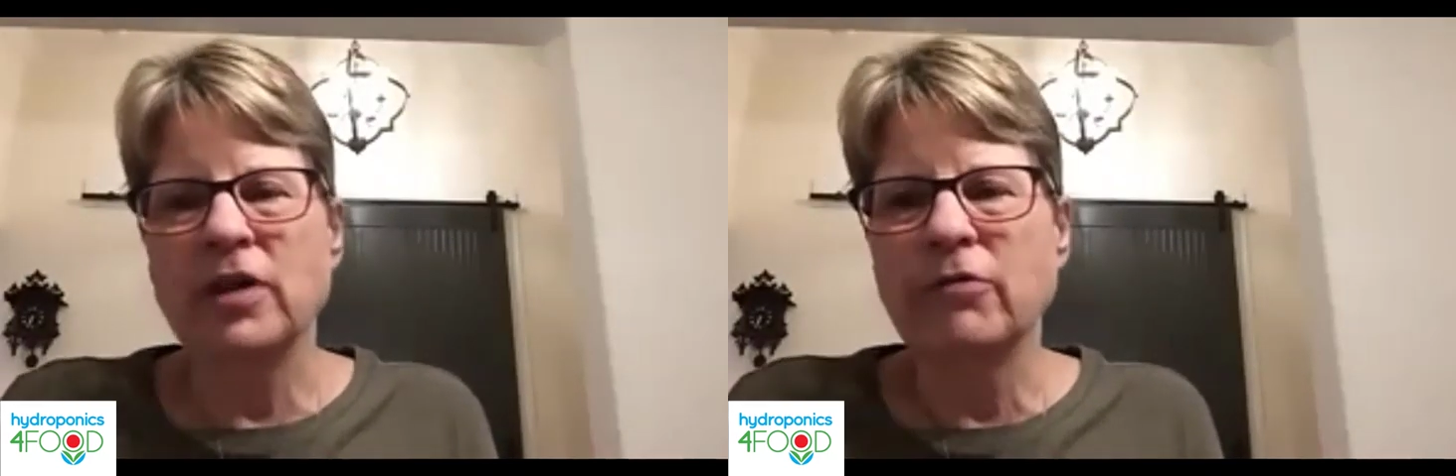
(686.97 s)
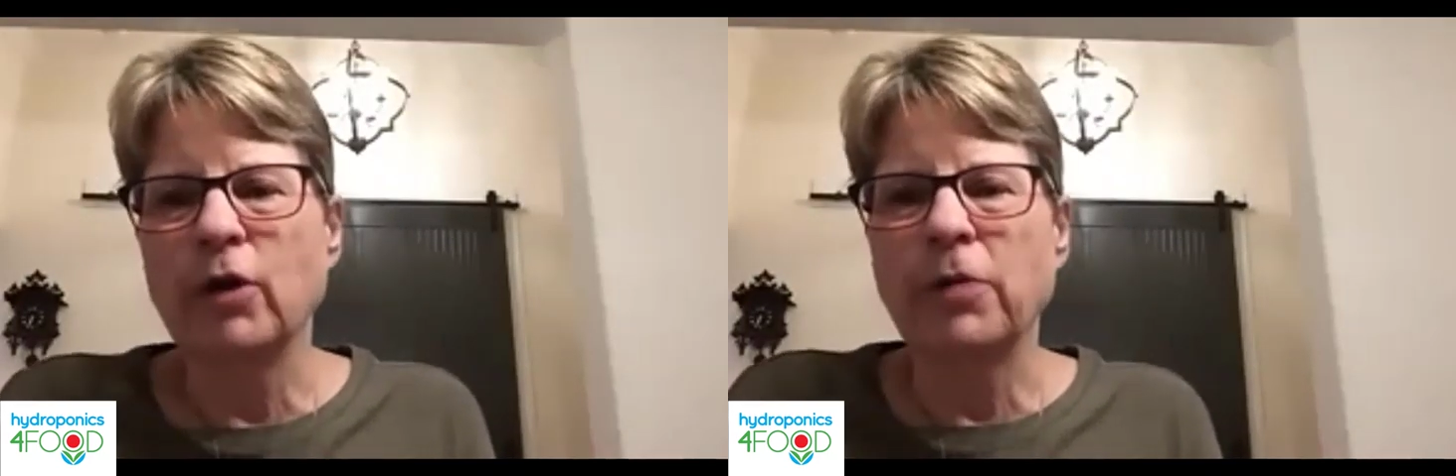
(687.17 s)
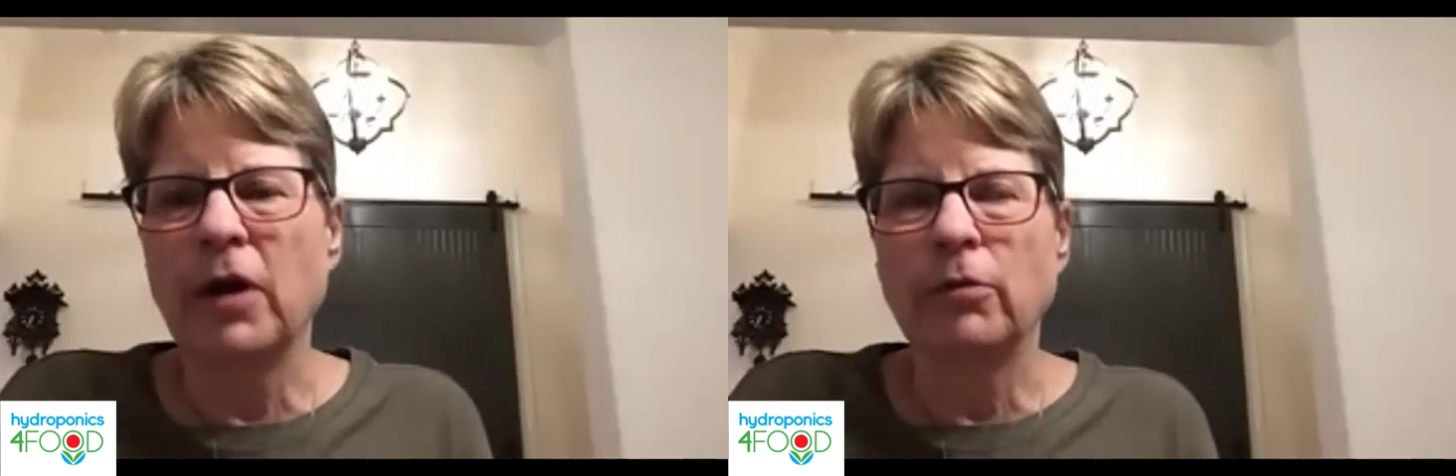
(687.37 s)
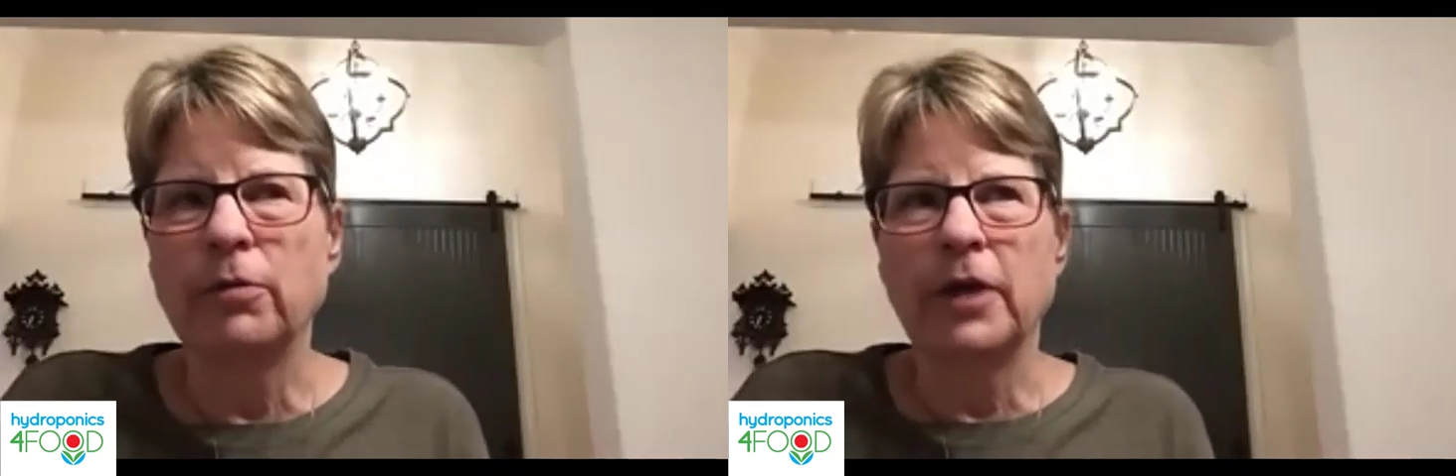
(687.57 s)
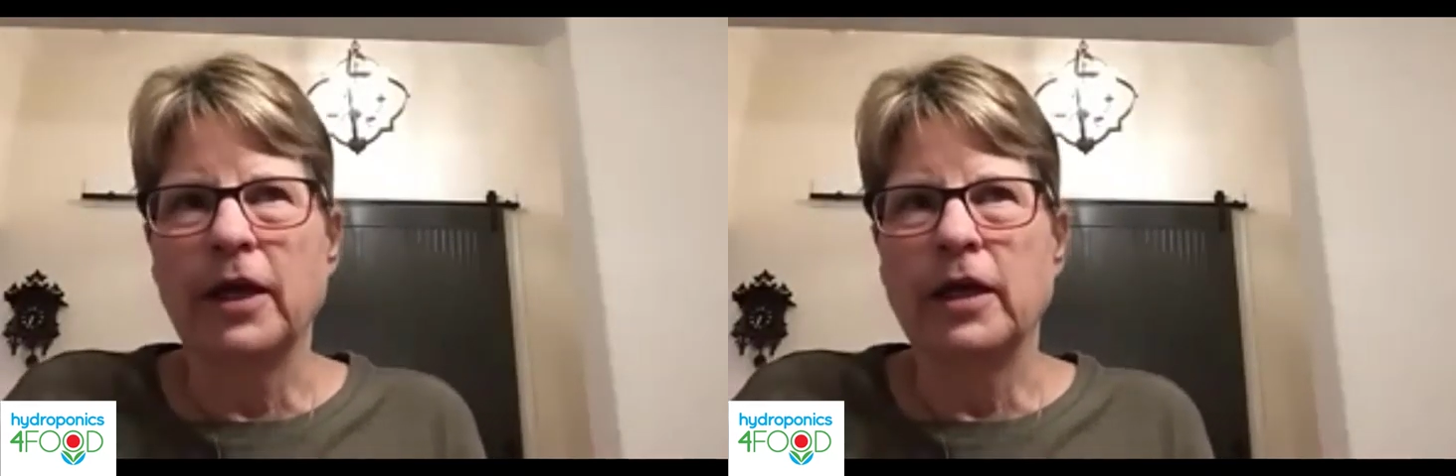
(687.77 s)
I have no problem
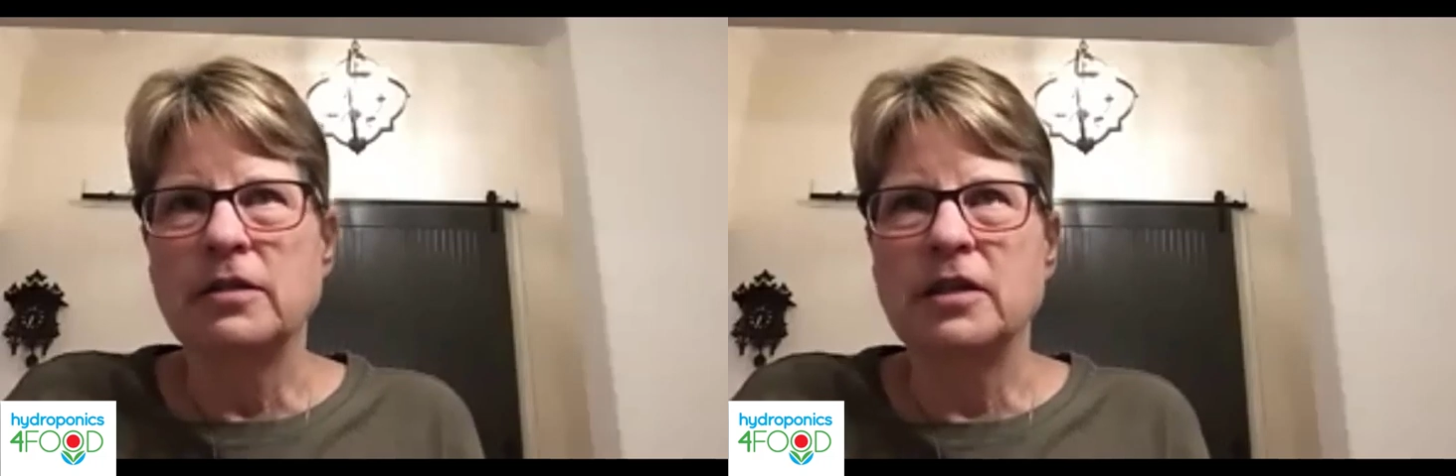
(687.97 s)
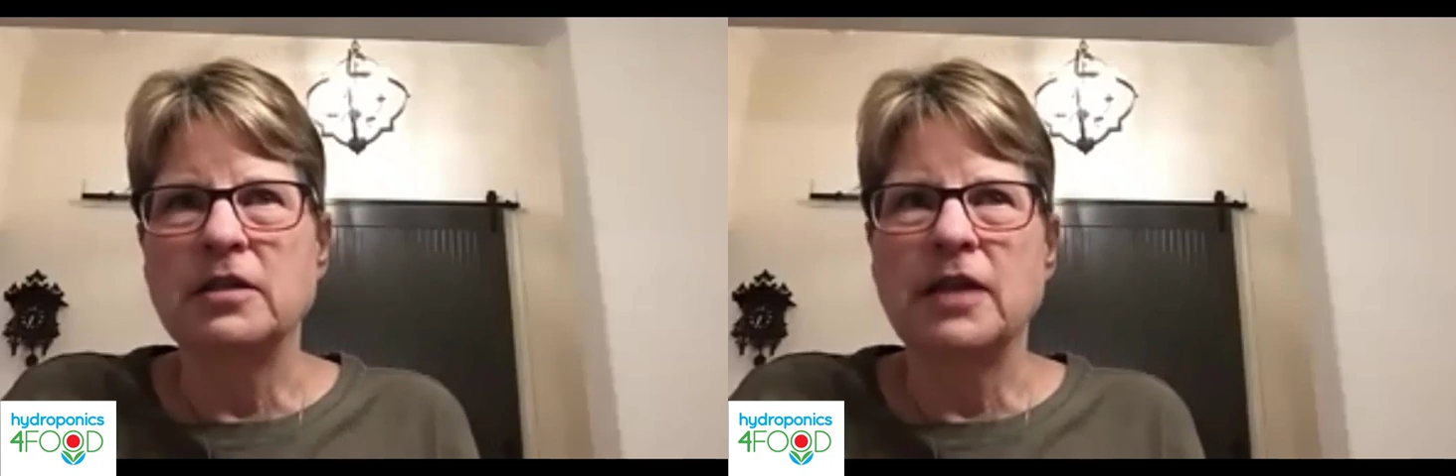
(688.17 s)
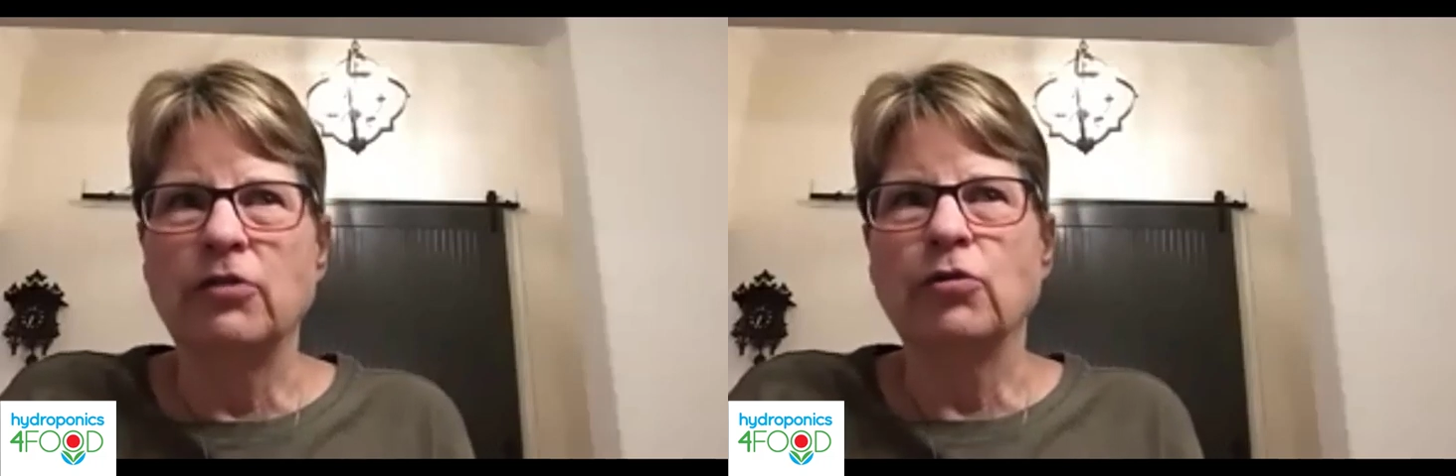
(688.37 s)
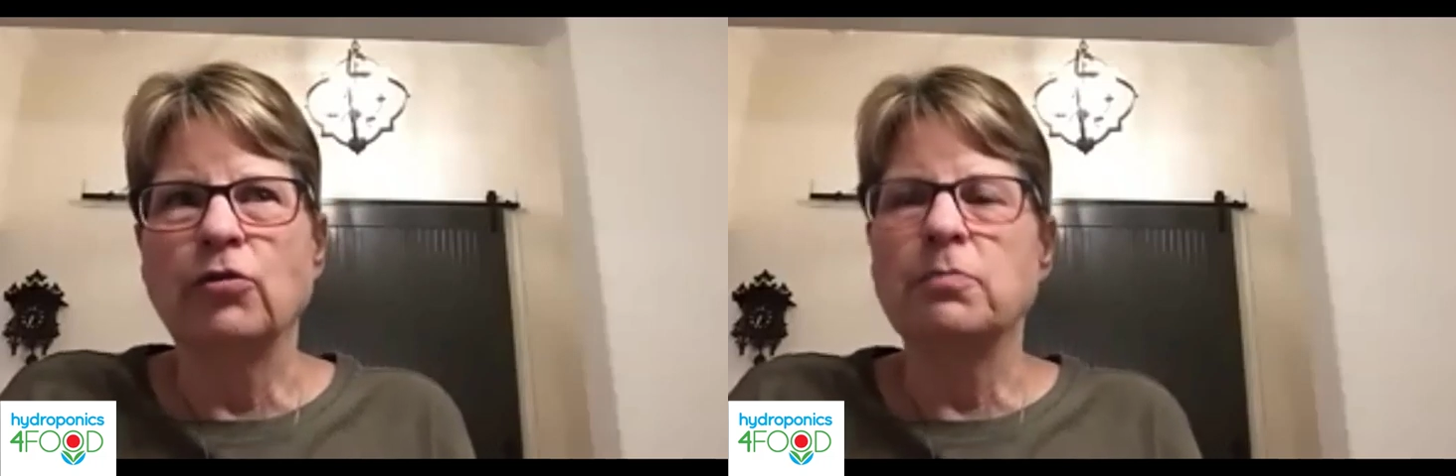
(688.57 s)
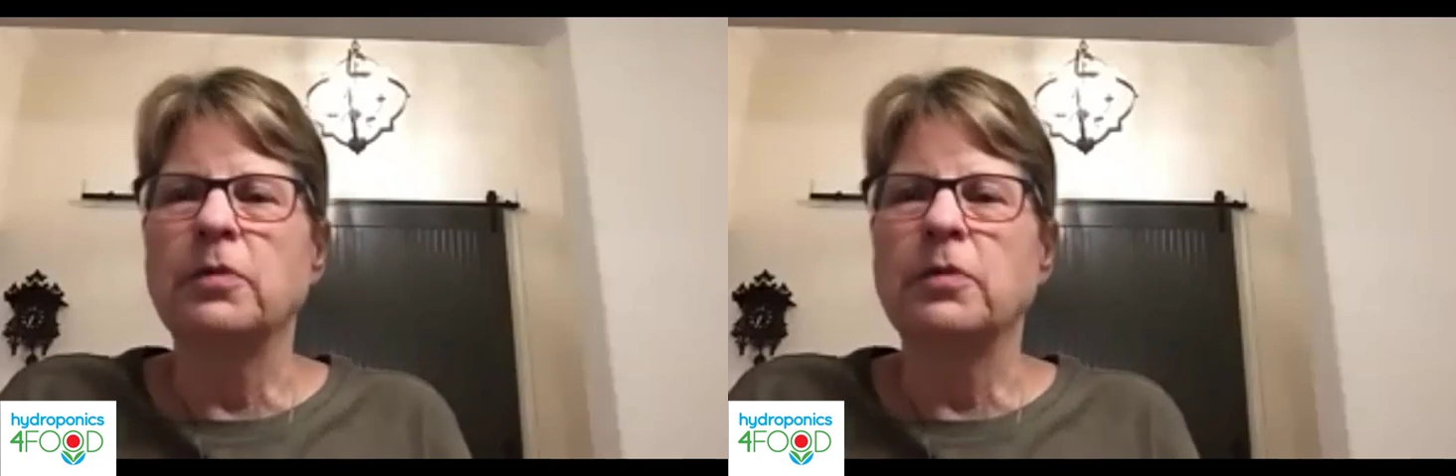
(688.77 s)
with planting seeds outdoors,